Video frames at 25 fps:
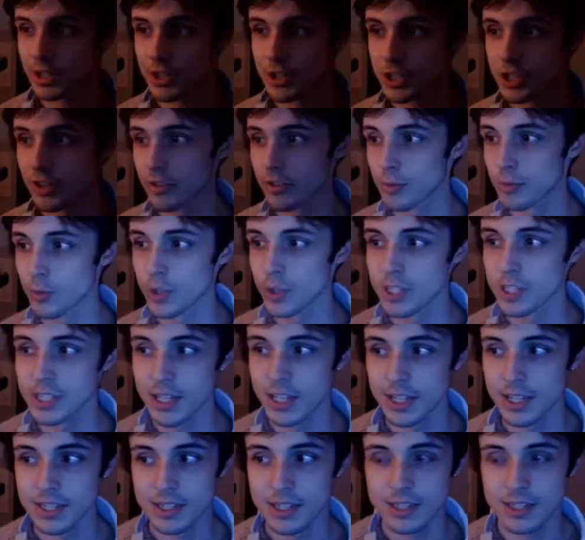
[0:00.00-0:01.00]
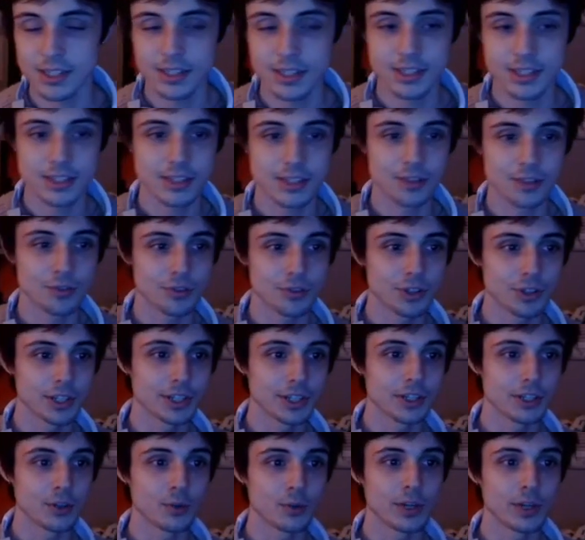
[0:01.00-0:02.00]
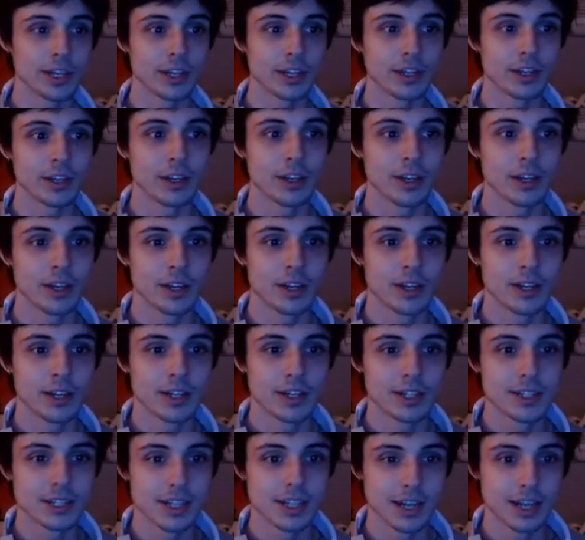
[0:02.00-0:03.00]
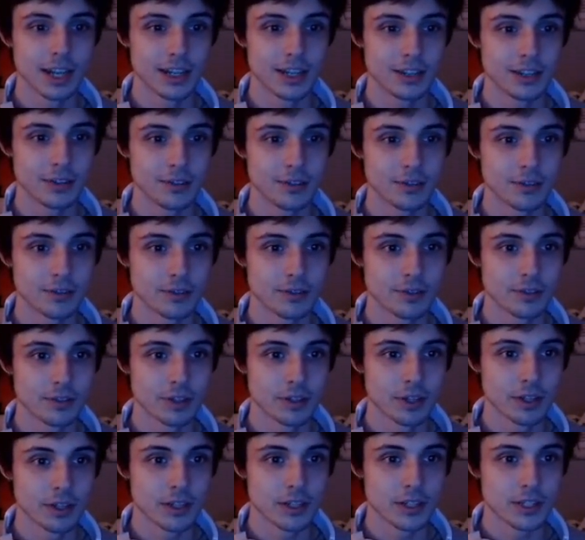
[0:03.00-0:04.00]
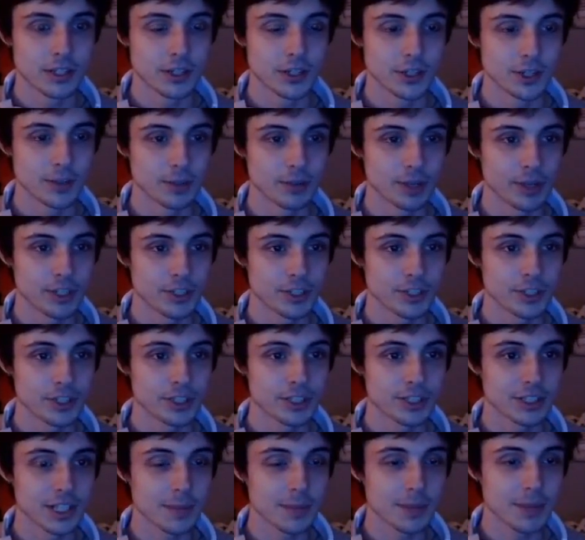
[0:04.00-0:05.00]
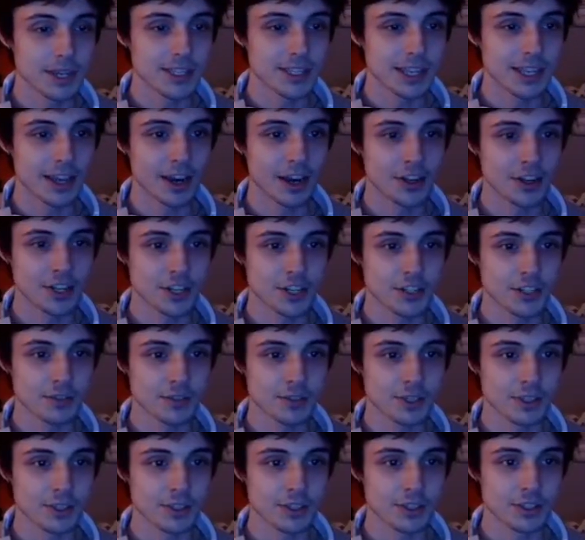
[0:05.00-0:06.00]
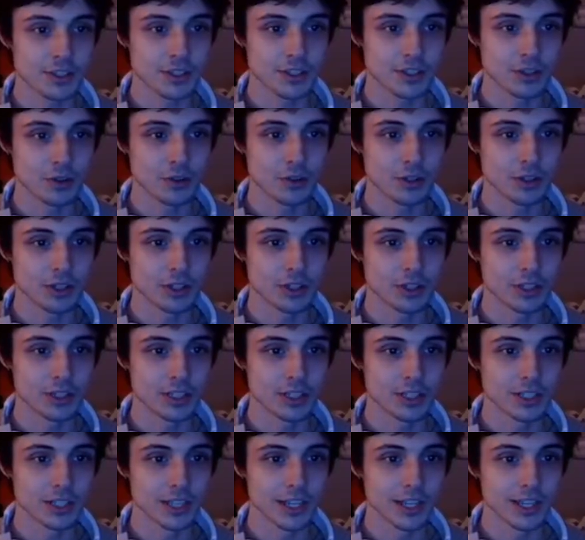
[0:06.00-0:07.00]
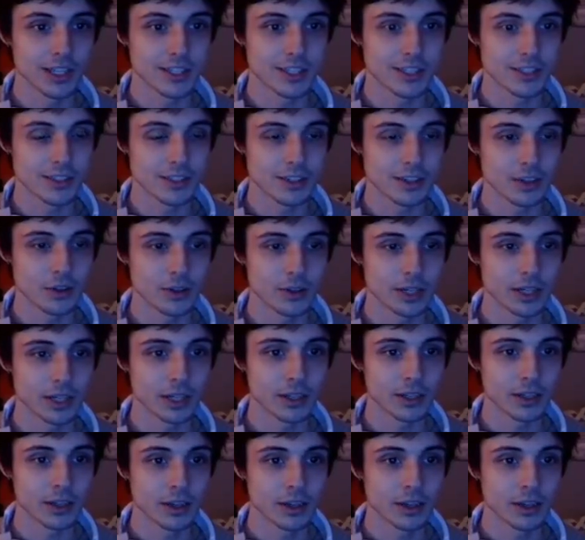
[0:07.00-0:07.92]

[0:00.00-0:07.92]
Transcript: shifts between stances, and this is a really good way to kind of start your pressure. Same thing as Heihachi, it just feels so good to get this going.